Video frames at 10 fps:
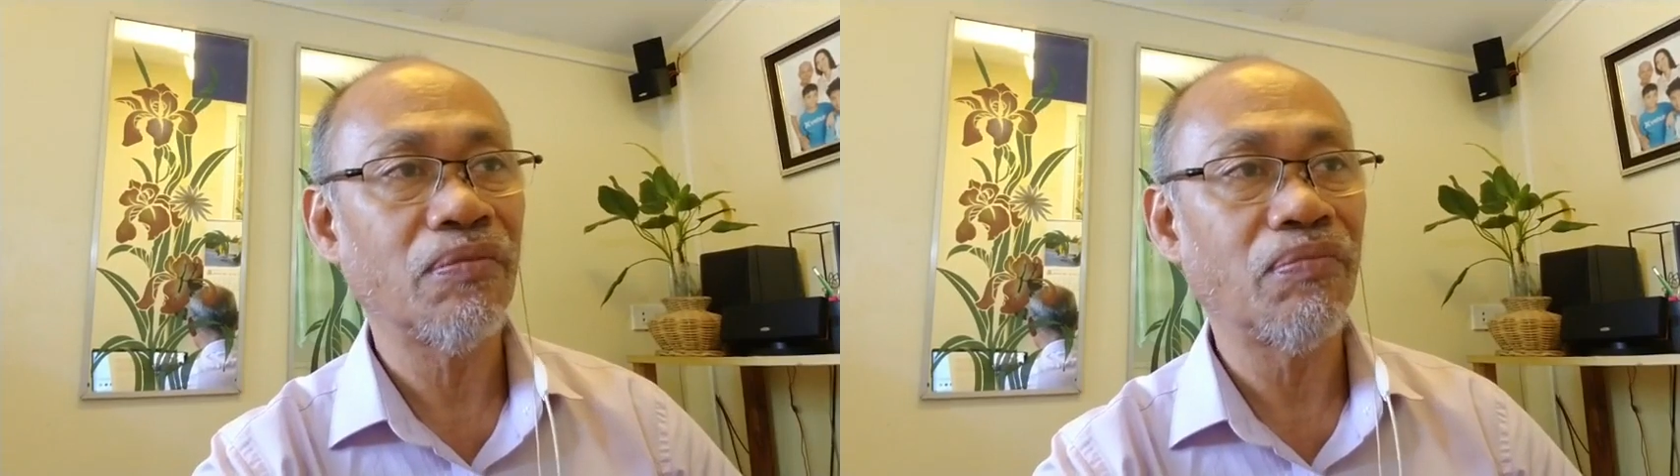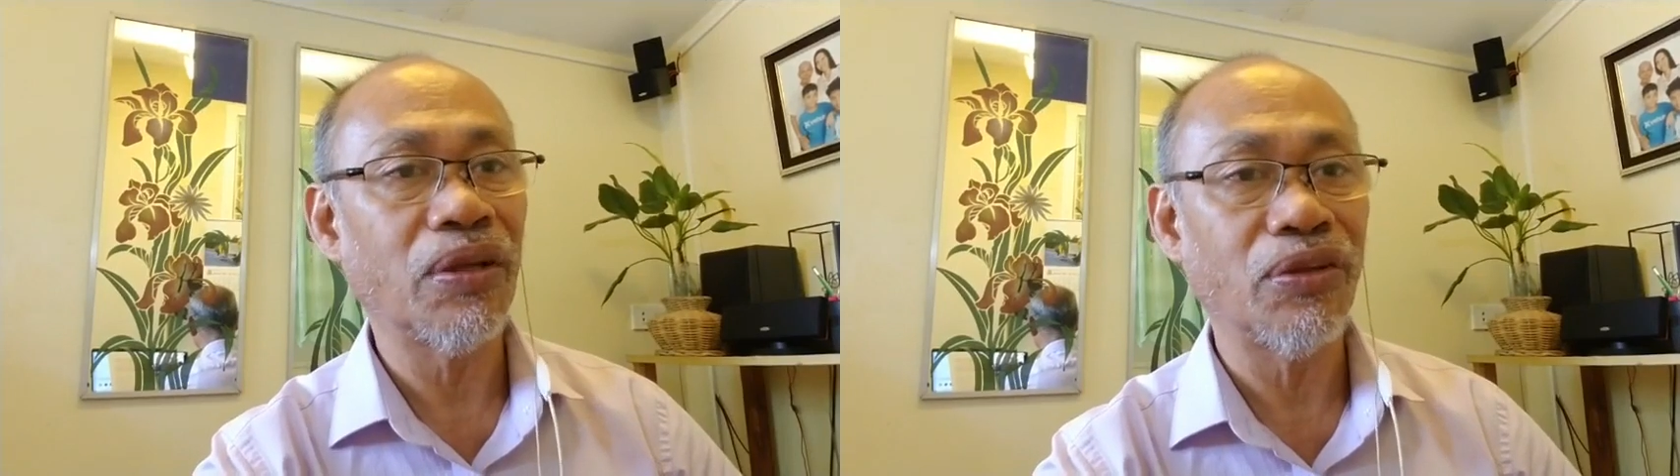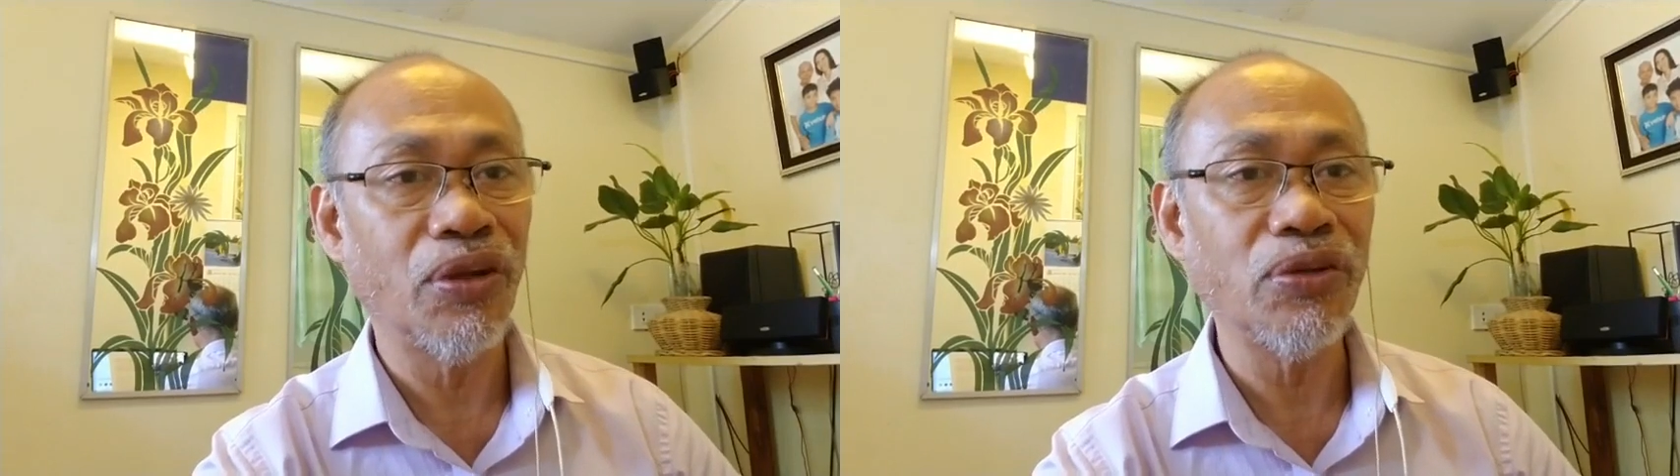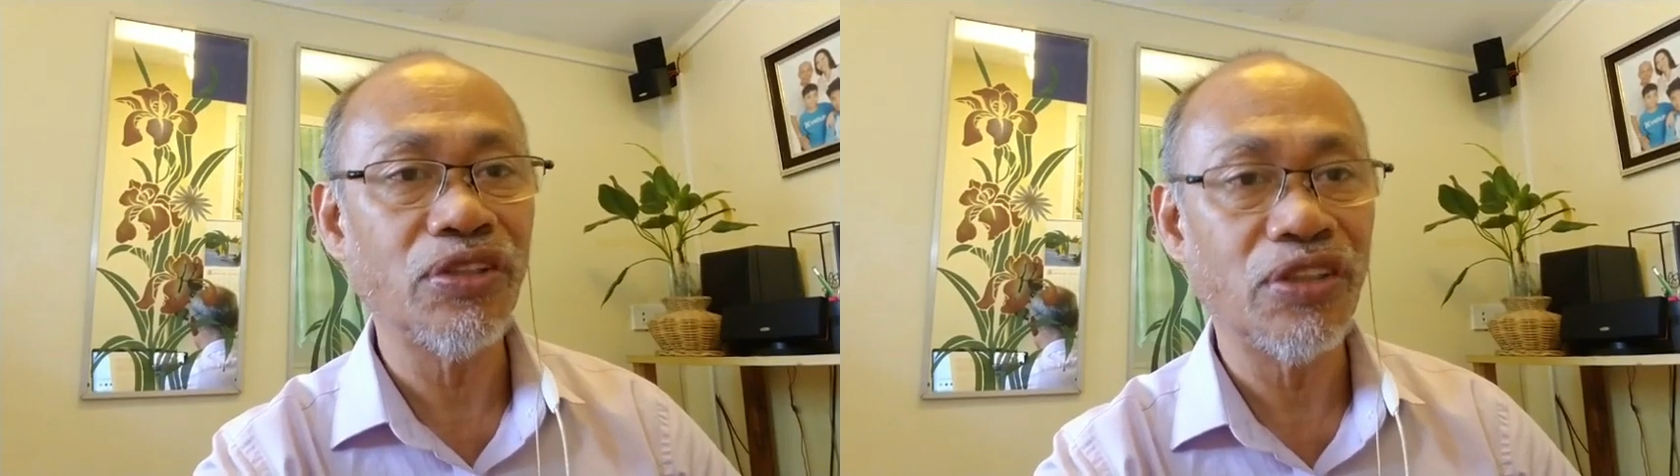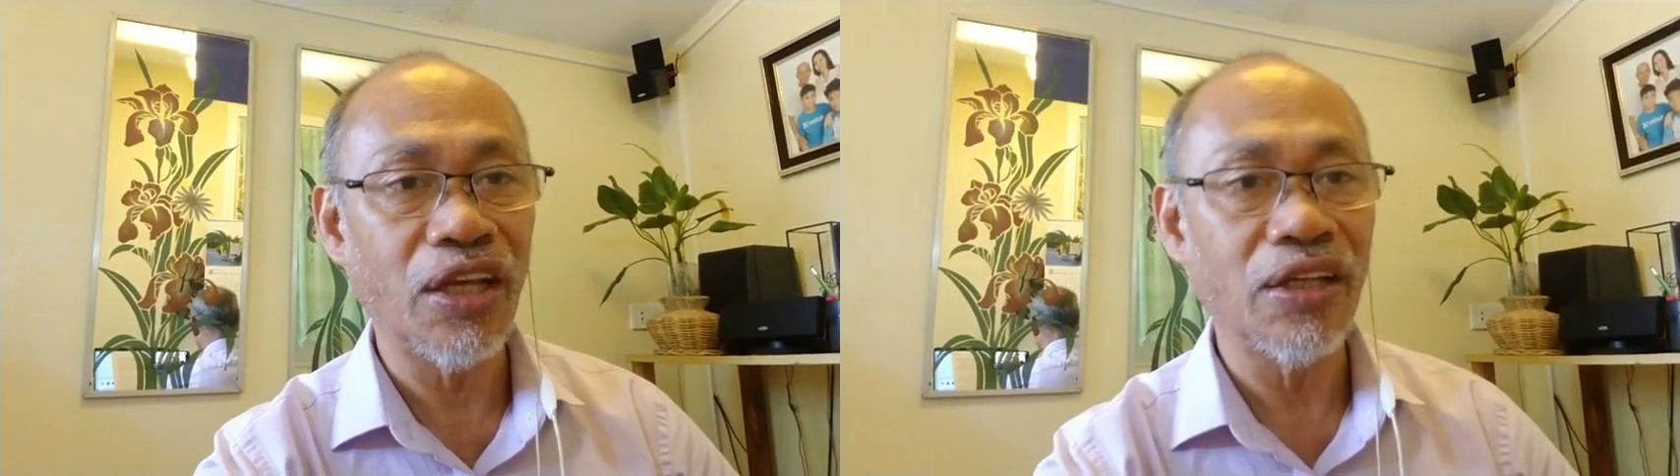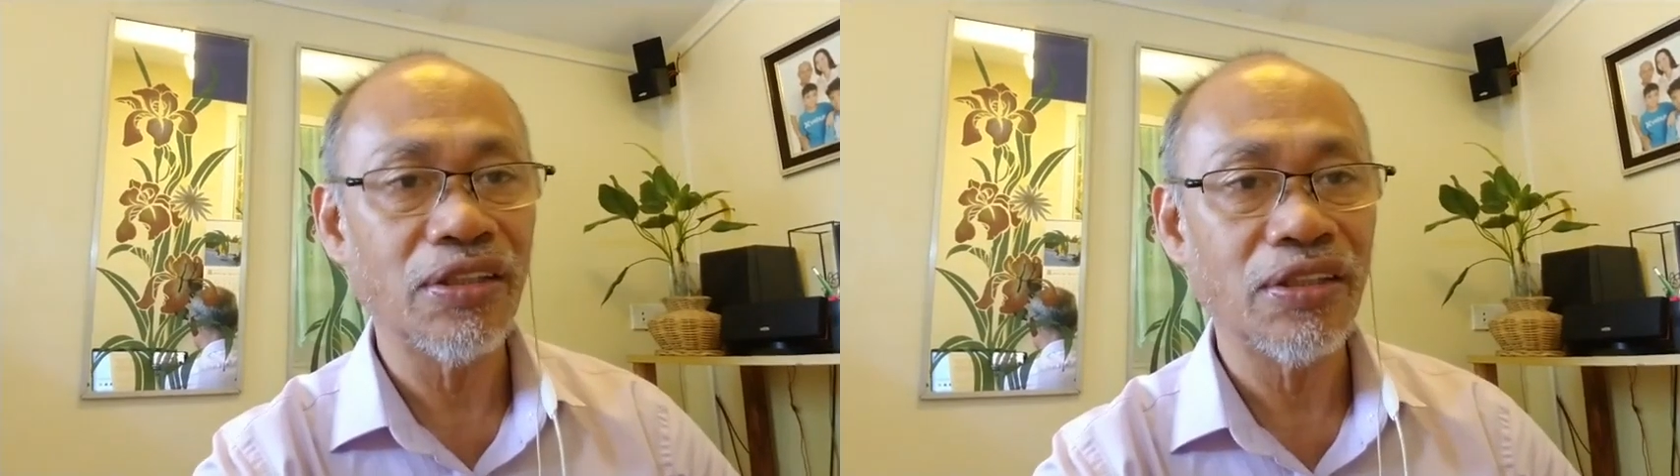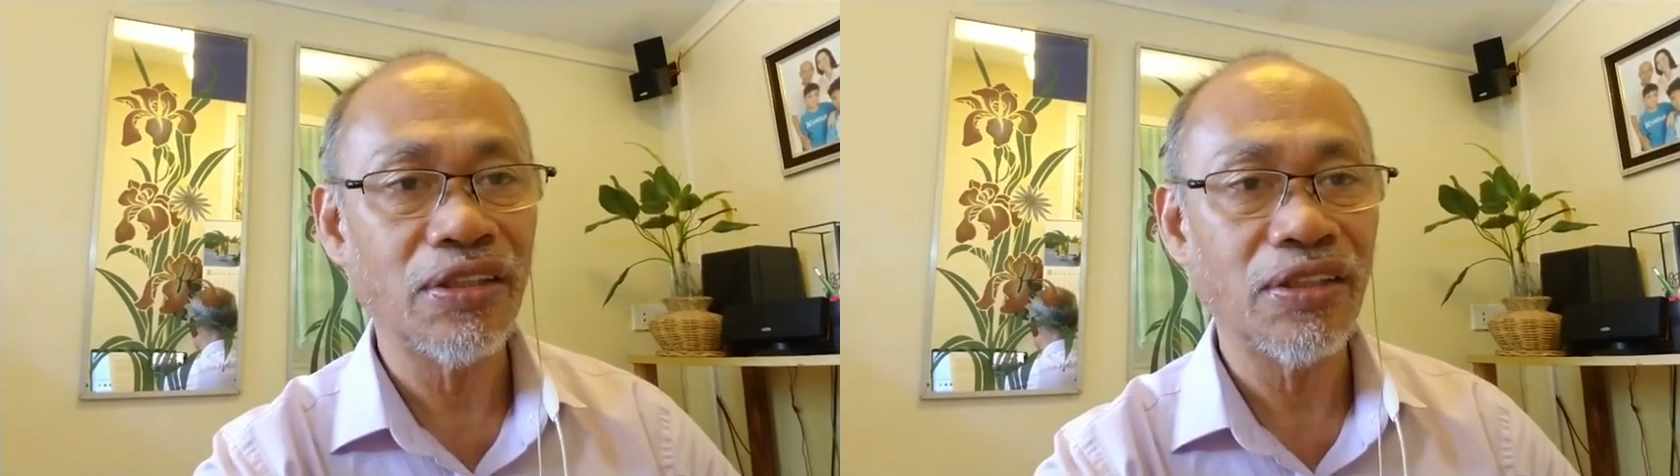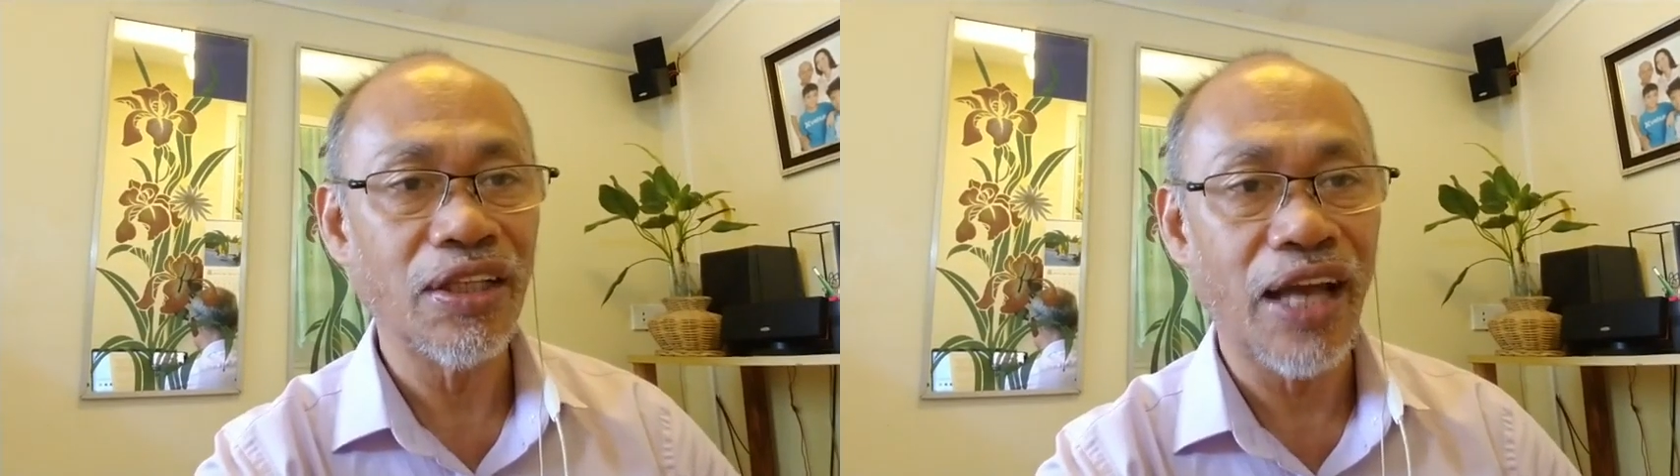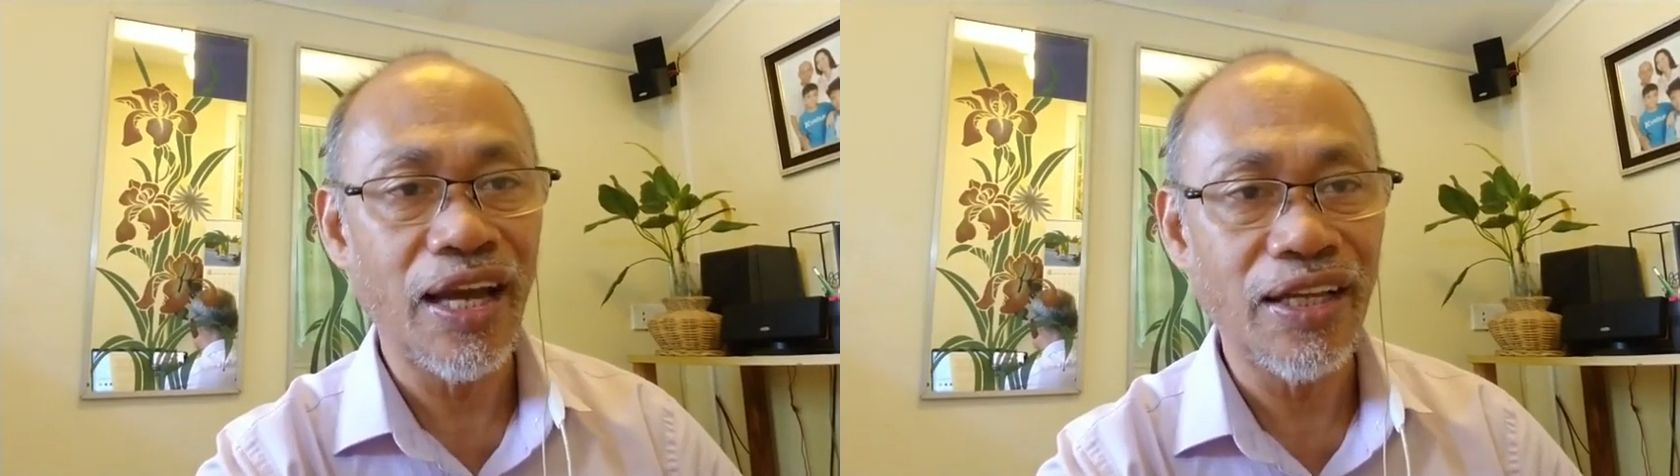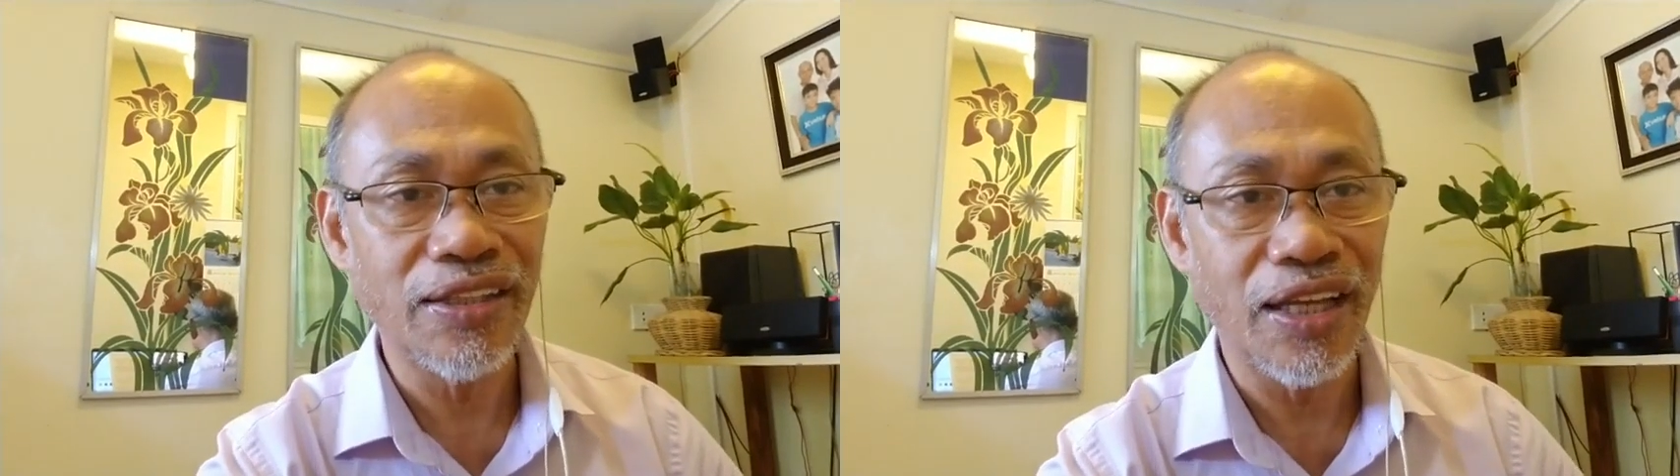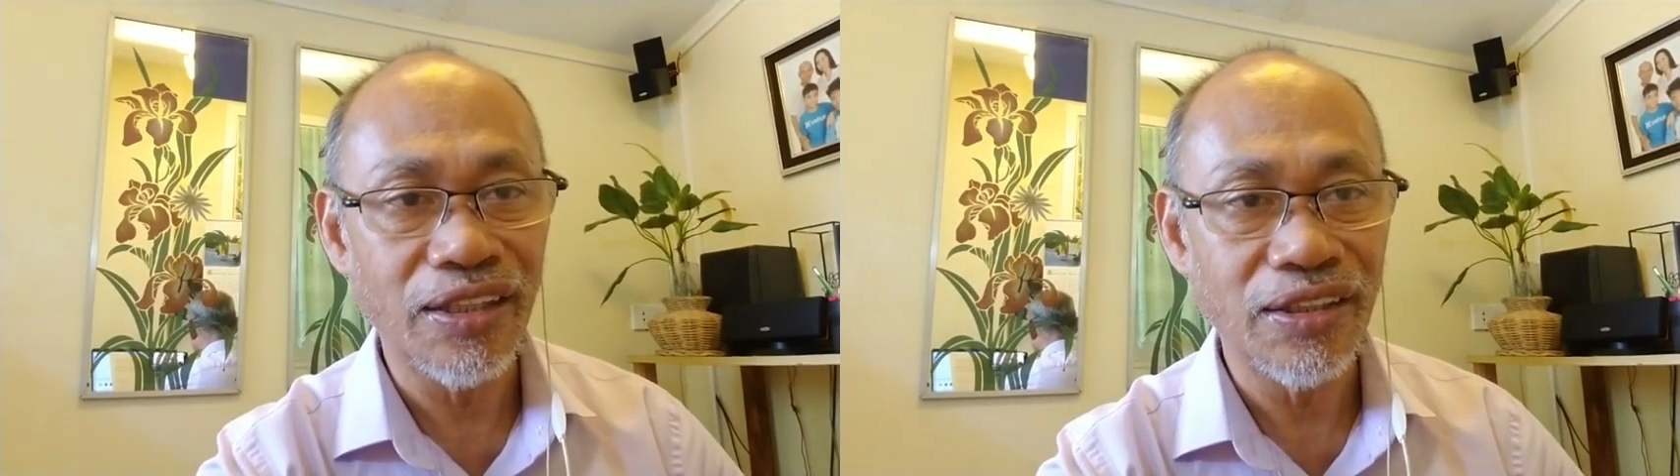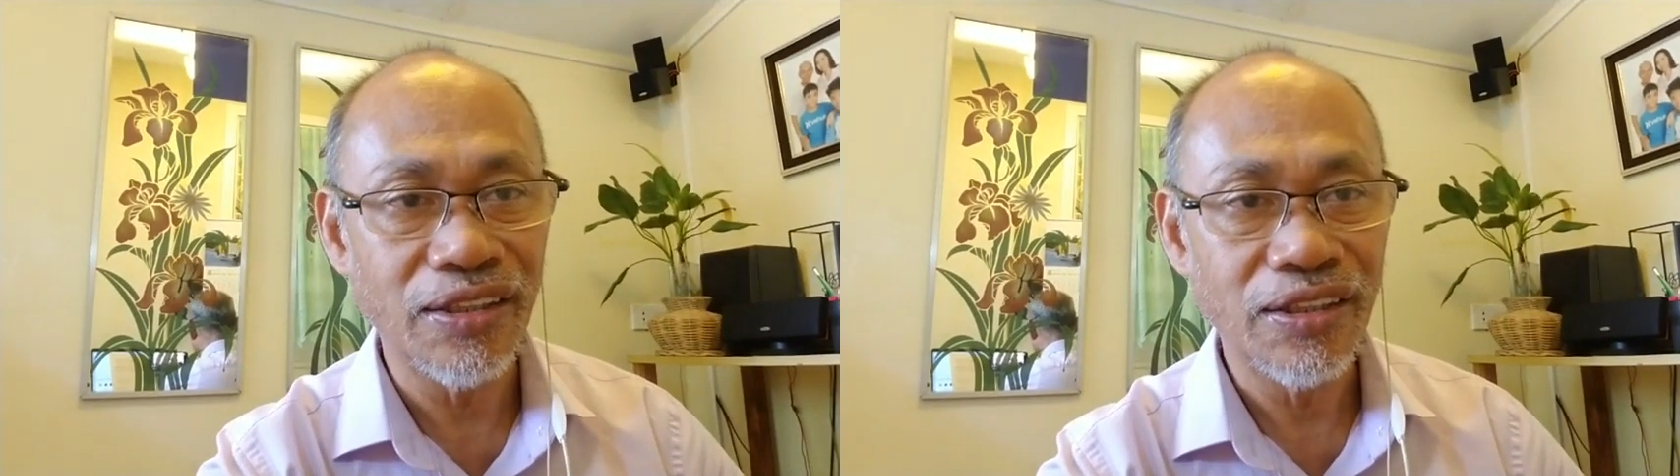But those things that I said